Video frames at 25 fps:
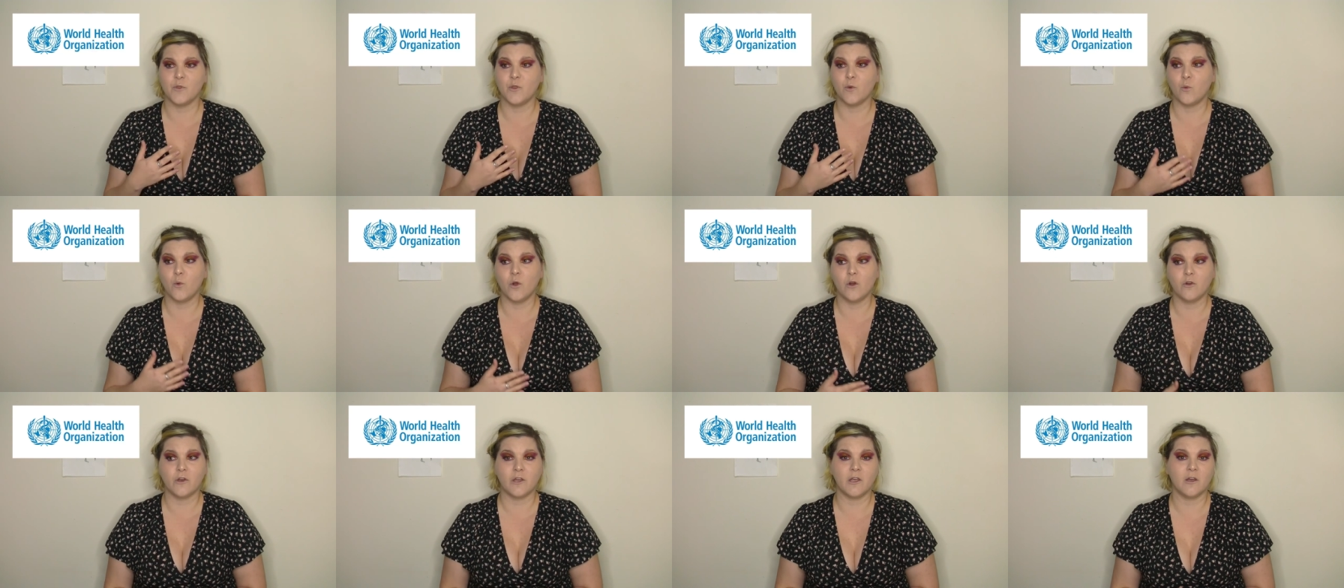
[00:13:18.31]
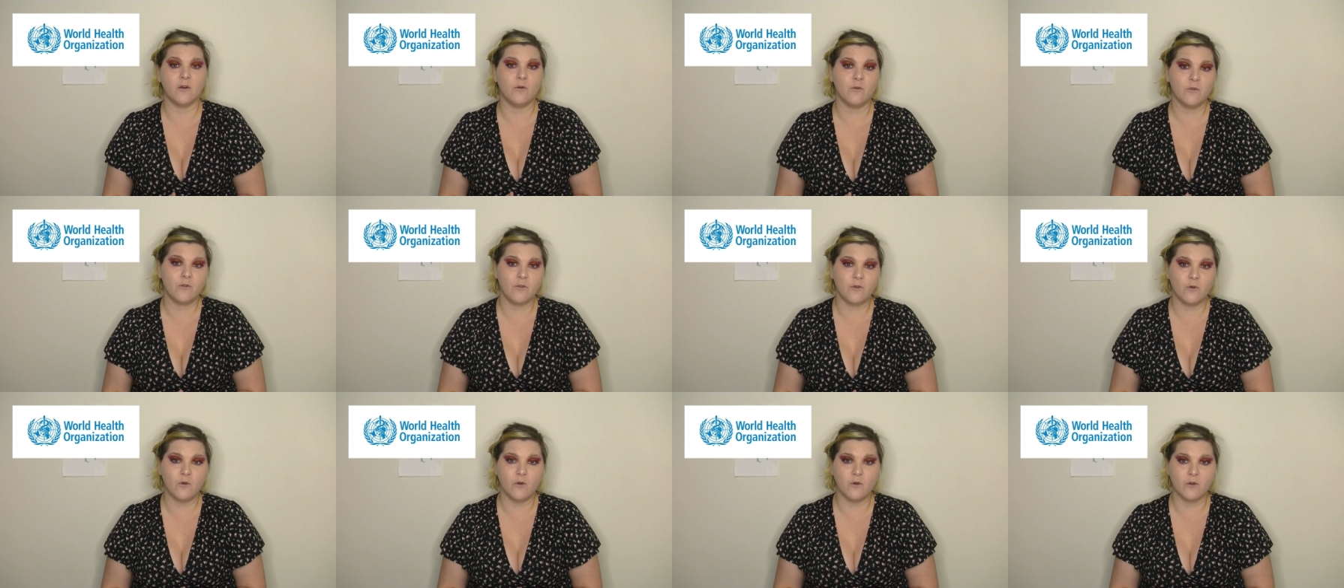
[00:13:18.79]
The World
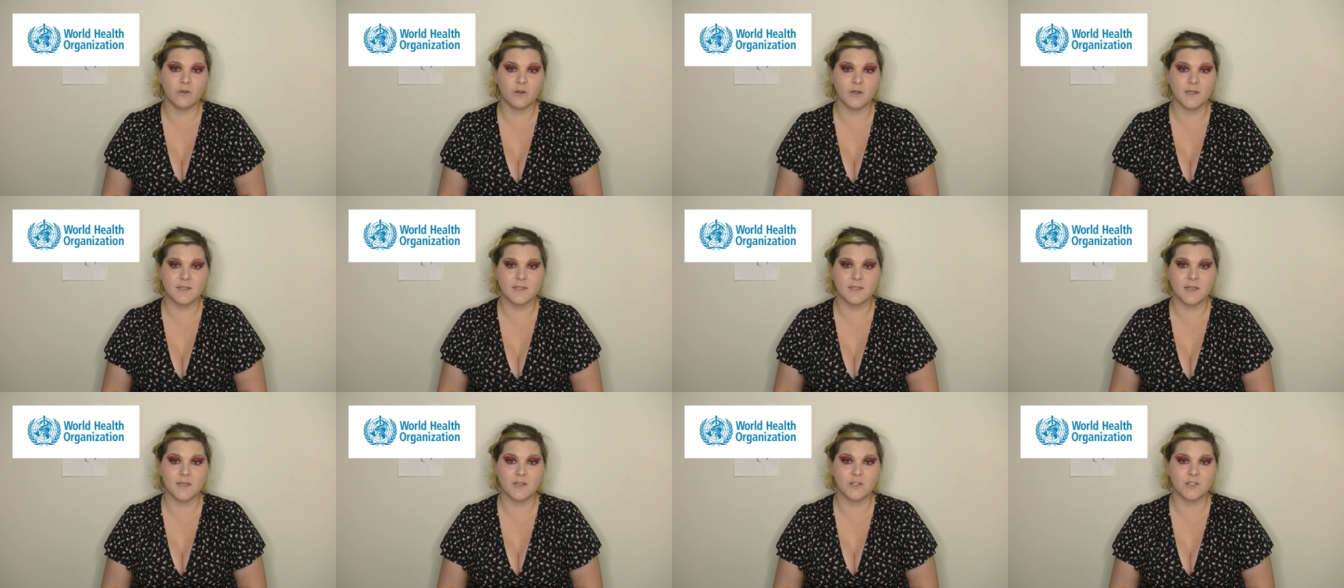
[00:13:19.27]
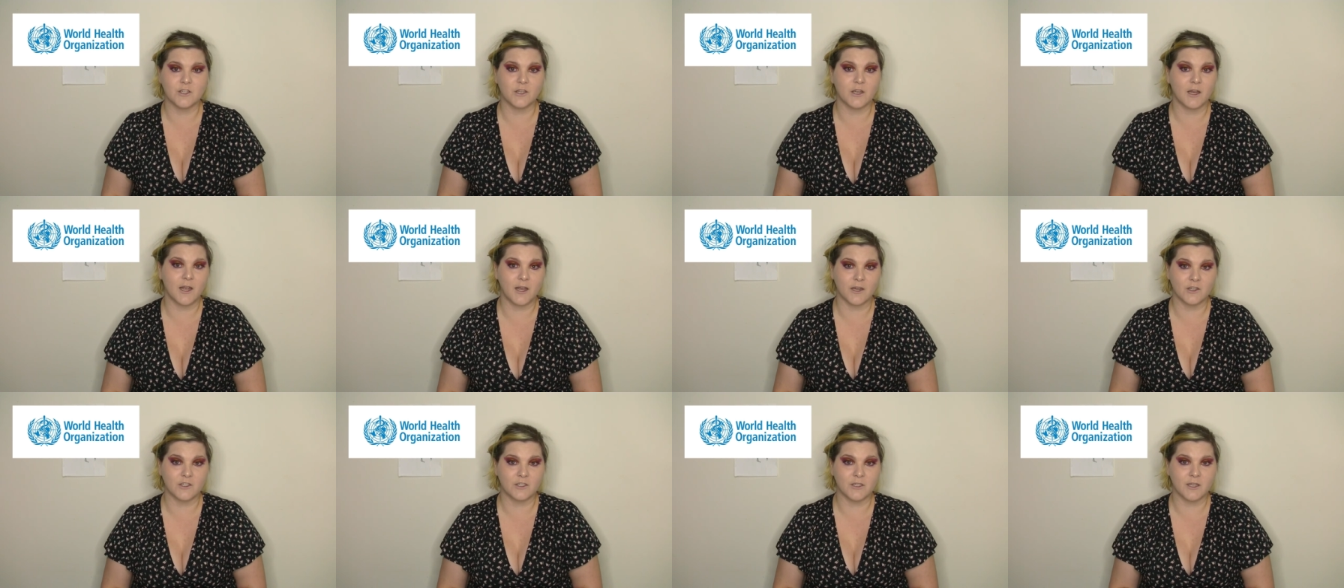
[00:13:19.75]
Health Organization
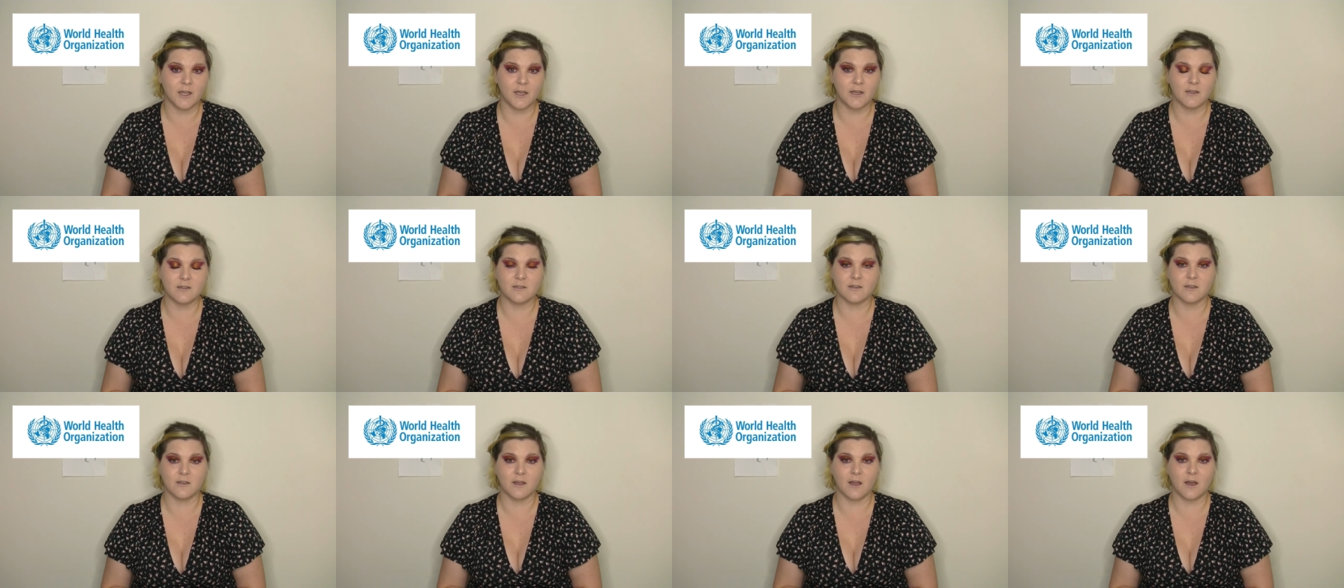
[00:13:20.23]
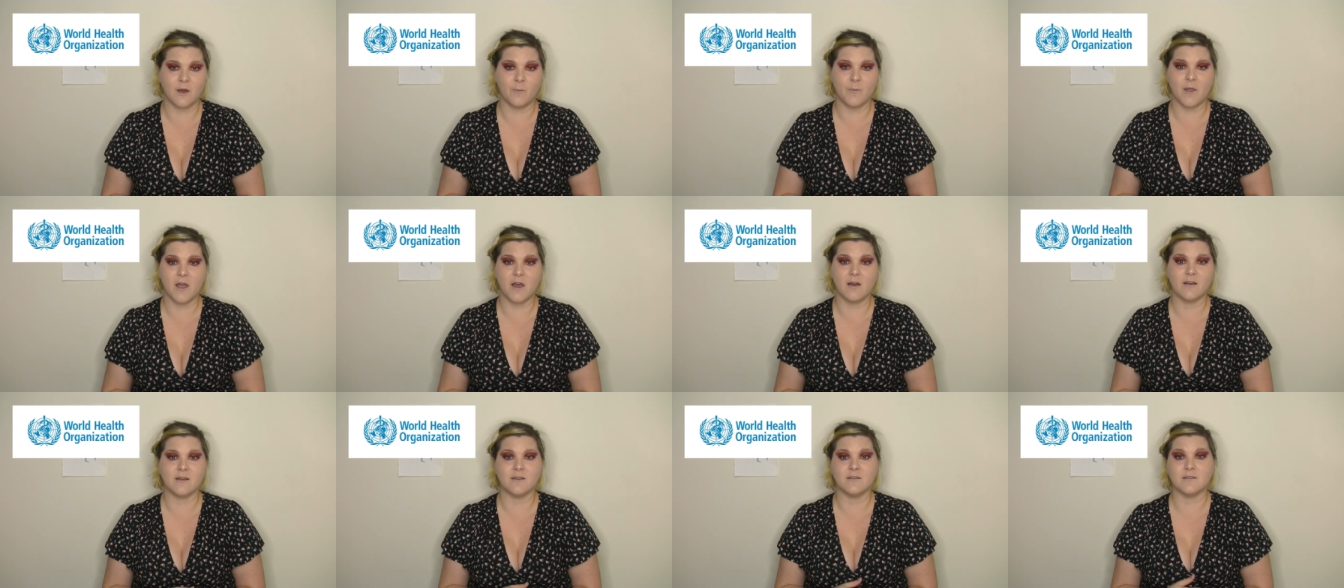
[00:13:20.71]
actually had to come
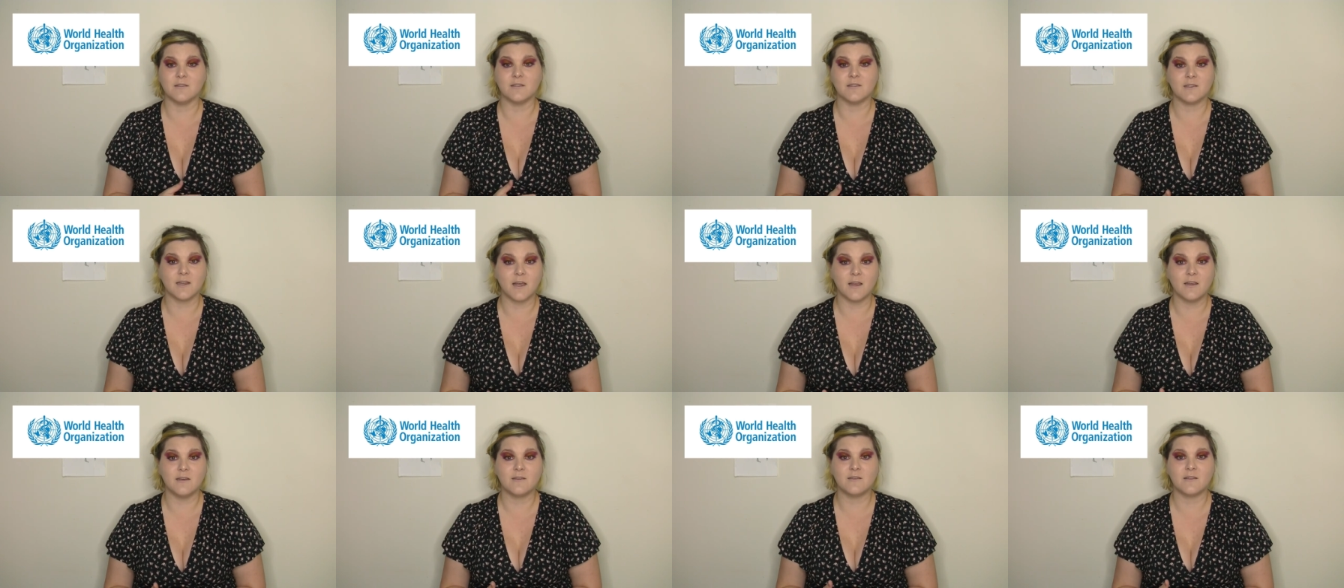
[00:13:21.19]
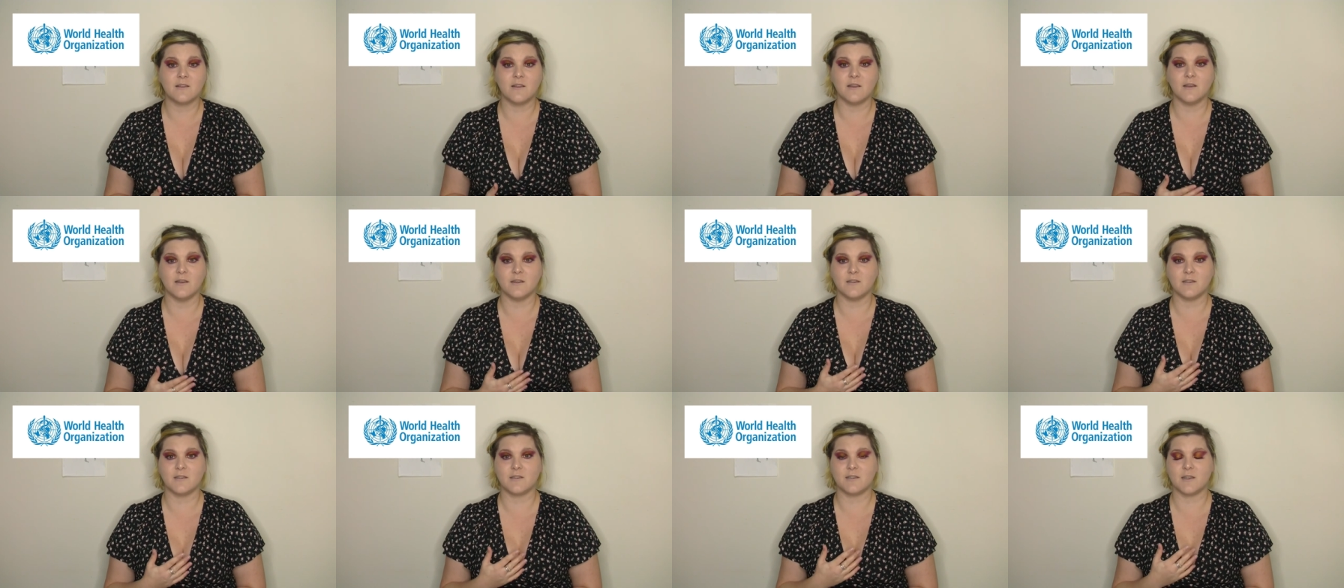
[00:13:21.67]
out and state
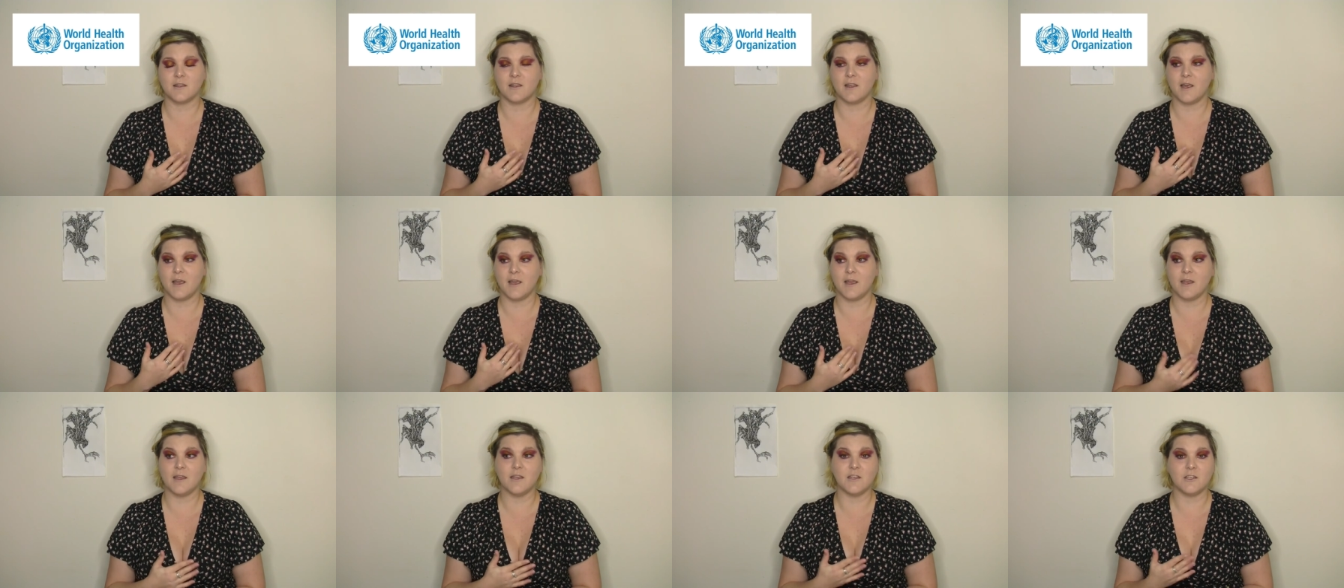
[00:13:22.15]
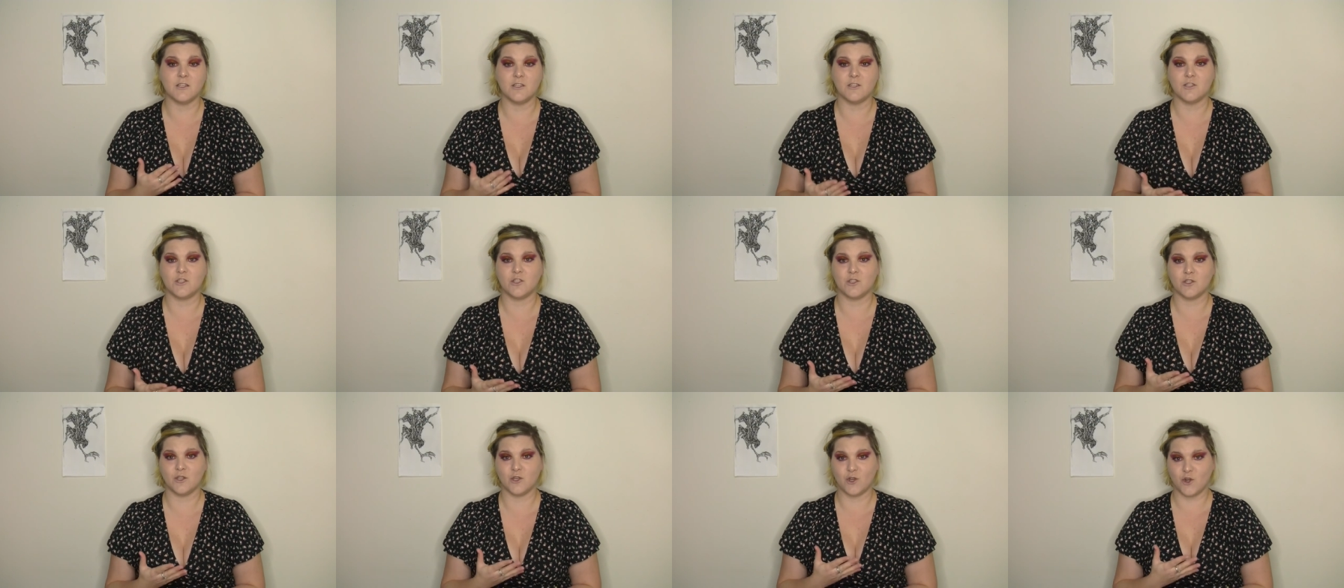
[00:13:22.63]
that there
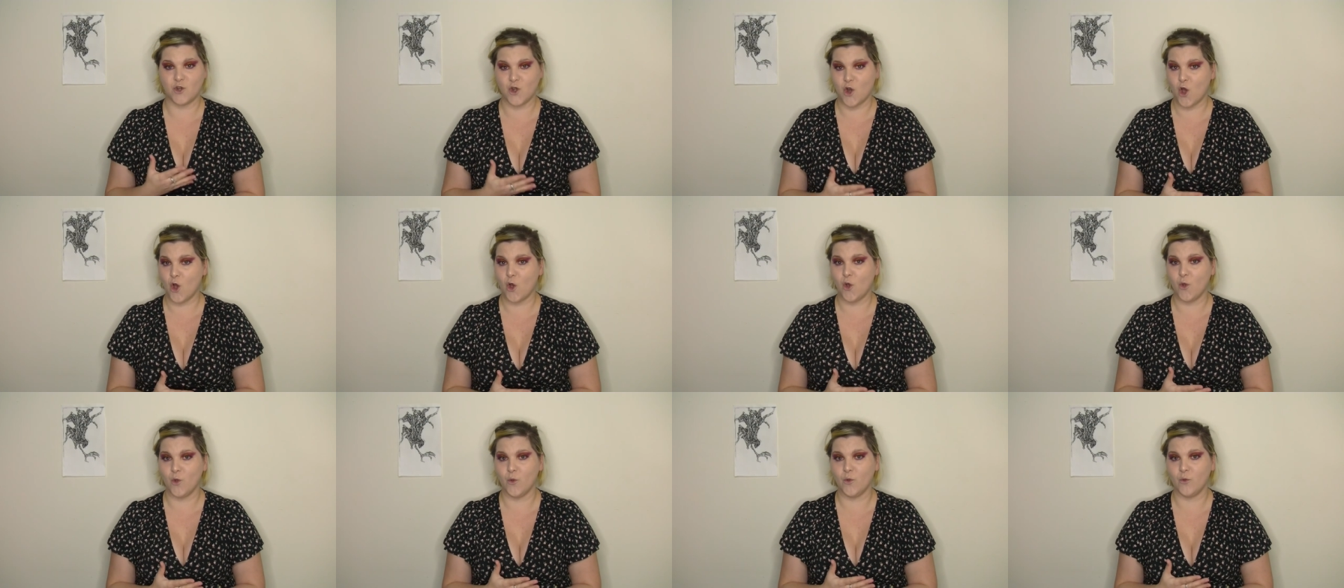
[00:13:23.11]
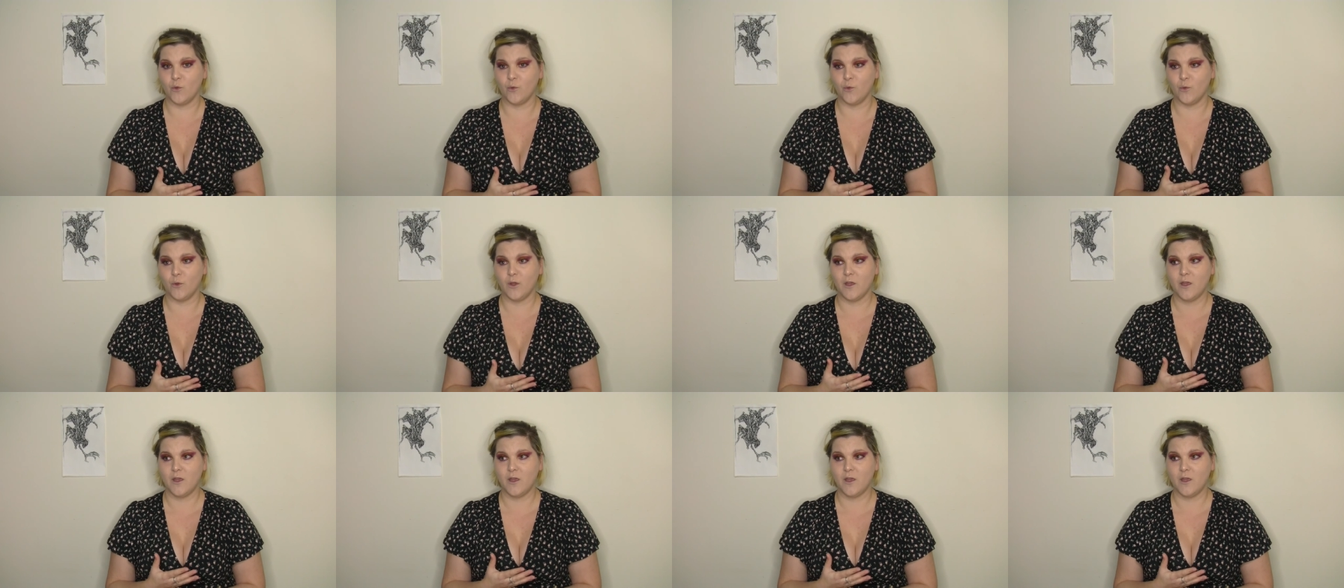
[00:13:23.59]
is no